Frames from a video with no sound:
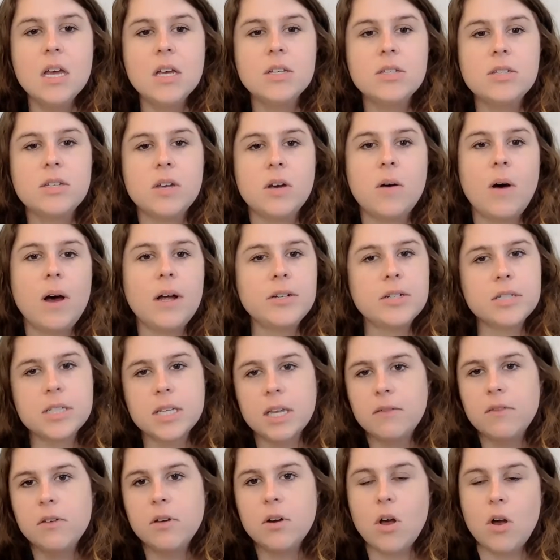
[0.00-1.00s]
So I'll just
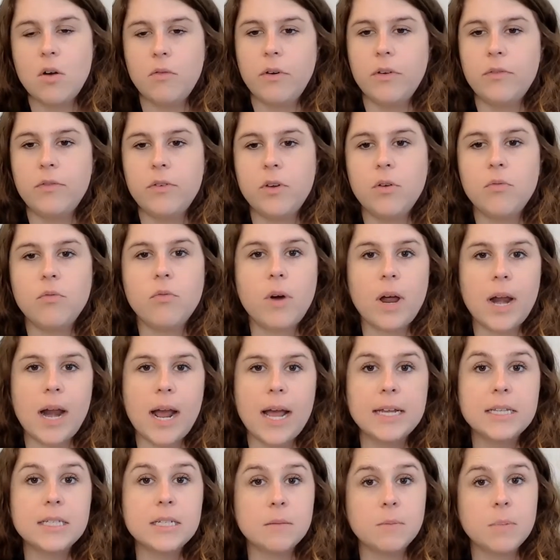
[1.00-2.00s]
give you an overview of what
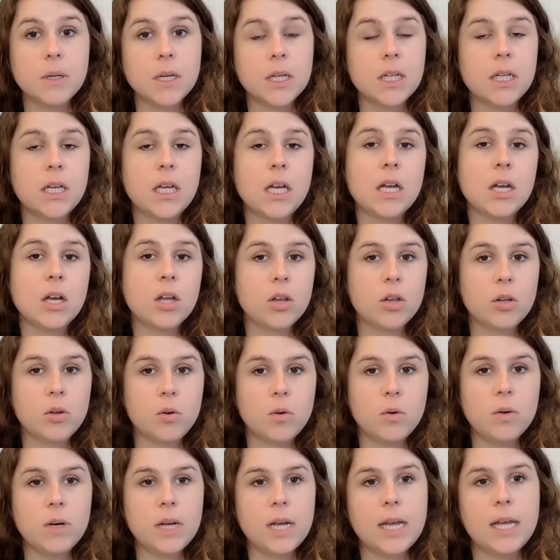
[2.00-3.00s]
I typically
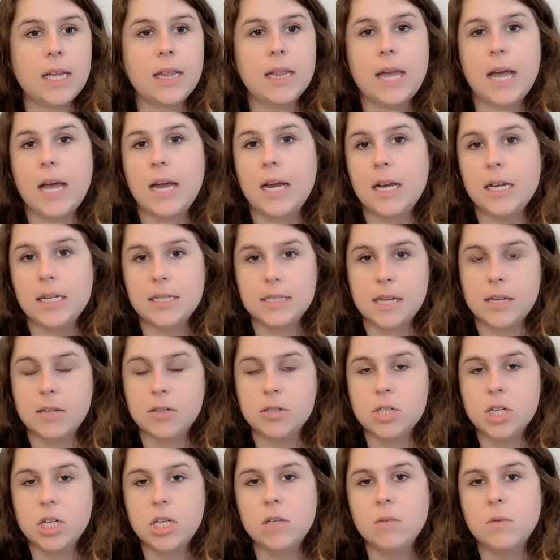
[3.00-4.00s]
include in that Excel
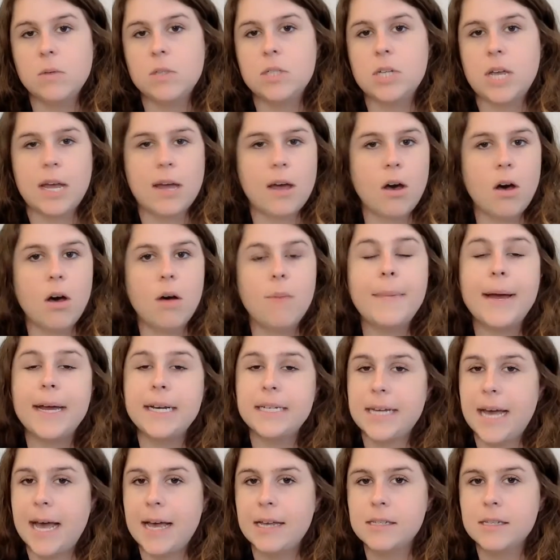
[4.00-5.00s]
sheet, which I call my
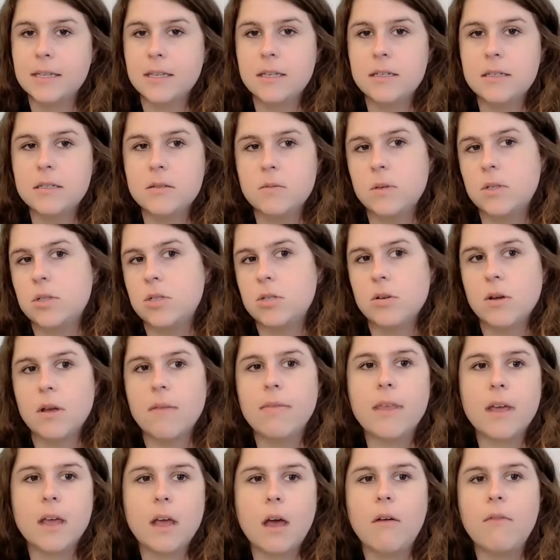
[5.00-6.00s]
task list, which you
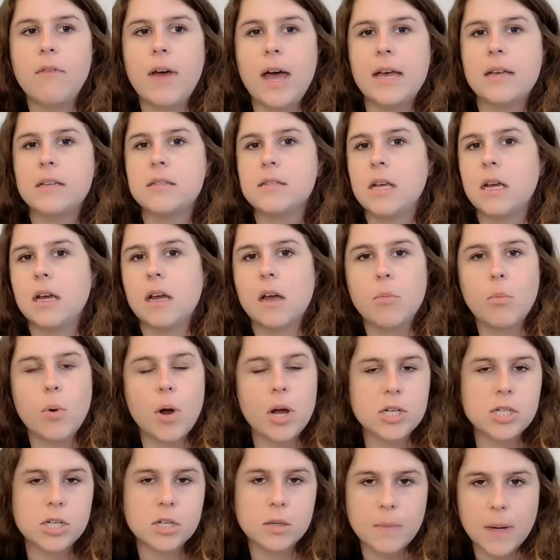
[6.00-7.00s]
can think of as like a
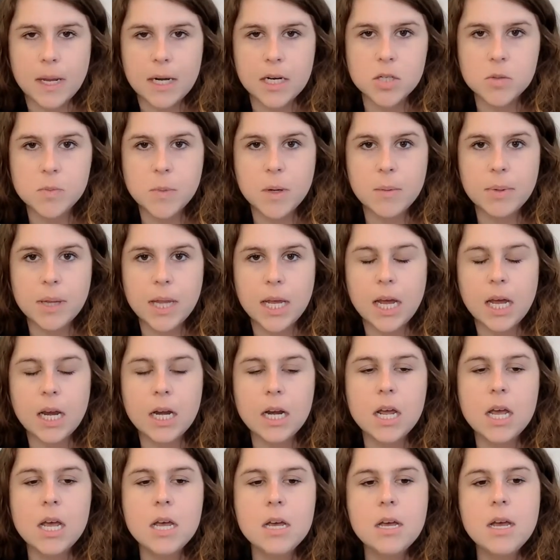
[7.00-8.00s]
project management
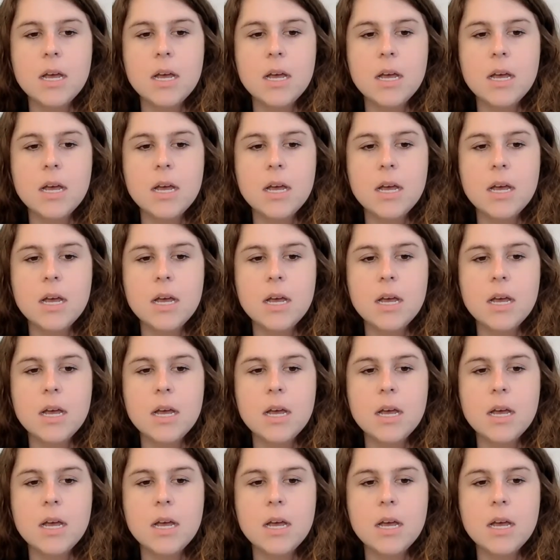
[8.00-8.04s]
plan.